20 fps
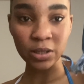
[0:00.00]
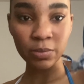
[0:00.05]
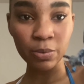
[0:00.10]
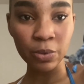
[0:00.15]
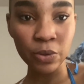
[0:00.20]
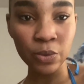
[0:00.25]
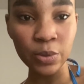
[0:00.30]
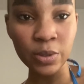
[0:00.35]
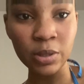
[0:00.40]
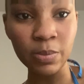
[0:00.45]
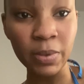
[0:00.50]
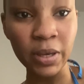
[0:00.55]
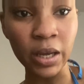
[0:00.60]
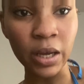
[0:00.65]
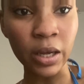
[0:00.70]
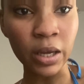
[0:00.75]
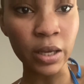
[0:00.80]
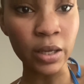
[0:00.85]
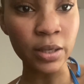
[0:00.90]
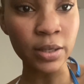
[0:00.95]
boots
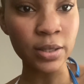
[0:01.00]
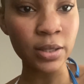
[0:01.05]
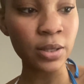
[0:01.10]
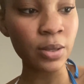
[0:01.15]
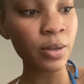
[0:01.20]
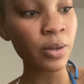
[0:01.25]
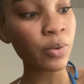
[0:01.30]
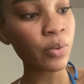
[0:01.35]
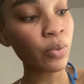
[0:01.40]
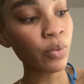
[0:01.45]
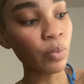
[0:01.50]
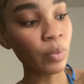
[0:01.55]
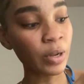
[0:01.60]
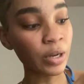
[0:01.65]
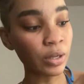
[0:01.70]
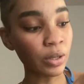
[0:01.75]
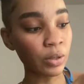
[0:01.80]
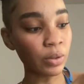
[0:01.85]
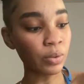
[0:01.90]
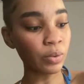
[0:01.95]
because when
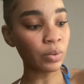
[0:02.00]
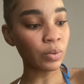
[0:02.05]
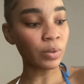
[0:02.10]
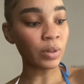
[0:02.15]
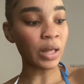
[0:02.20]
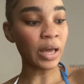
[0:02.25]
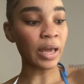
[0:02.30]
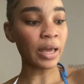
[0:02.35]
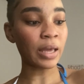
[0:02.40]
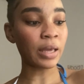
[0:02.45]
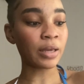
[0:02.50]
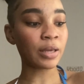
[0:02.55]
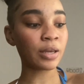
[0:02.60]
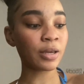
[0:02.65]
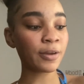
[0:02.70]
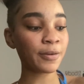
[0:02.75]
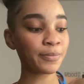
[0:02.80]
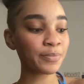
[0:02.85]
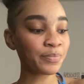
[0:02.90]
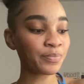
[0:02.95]
you like,
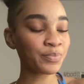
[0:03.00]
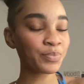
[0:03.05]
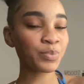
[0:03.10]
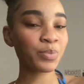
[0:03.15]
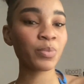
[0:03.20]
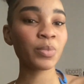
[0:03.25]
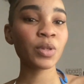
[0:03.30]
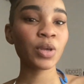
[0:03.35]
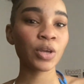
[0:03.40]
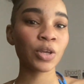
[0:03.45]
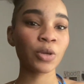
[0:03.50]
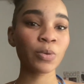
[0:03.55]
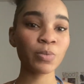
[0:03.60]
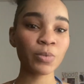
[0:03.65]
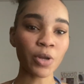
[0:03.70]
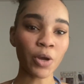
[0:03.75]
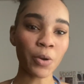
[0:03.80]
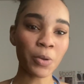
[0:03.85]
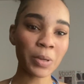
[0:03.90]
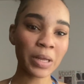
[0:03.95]
you
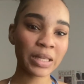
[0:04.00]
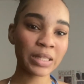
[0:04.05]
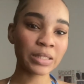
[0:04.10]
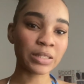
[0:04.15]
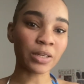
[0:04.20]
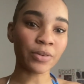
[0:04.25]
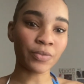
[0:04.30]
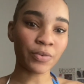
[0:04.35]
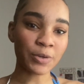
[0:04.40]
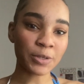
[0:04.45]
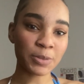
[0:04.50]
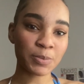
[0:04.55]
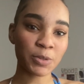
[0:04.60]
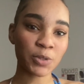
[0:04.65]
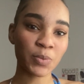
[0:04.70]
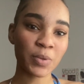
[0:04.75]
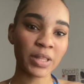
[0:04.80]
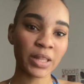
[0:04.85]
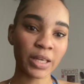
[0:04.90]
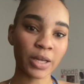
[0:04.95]
know, like the difference
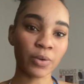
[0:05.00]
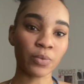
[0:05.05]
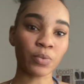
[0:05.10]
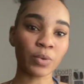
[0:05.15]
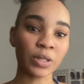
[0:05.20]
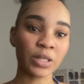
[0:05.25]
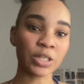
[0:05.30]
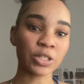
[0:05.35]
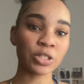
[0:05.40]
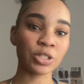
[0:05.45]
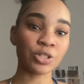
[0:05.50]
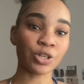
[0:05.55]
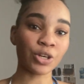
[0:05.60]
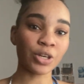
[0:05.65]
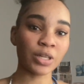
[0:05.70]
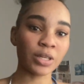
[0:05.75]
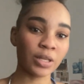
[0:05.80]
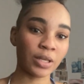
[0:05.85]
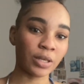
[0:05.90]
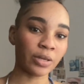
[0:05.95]
between like a really sturdy
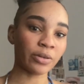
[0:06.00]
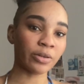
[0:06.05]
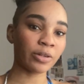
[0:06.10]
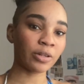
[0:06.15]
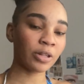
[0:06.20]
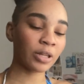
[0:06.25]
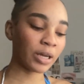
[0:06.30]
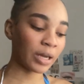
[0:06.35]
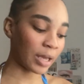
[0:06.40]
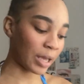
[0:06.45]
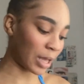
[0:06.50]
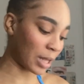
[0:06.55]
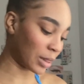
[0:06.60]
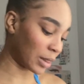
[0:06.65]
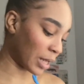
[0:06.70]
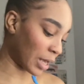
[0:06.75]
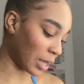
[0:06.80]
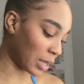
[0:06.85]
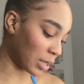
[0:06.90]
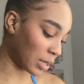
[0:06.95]
heel and
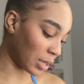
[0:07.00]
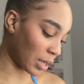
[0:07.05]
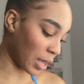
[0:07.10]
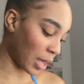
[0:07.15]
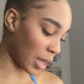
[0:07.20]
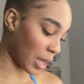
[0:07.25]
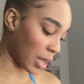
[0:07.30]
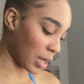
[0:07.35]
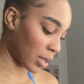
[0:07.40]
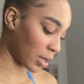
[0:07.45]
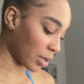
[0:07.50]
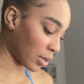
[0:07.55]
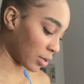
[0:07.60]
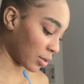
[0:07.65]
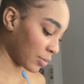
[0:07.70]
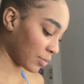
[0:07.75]
like a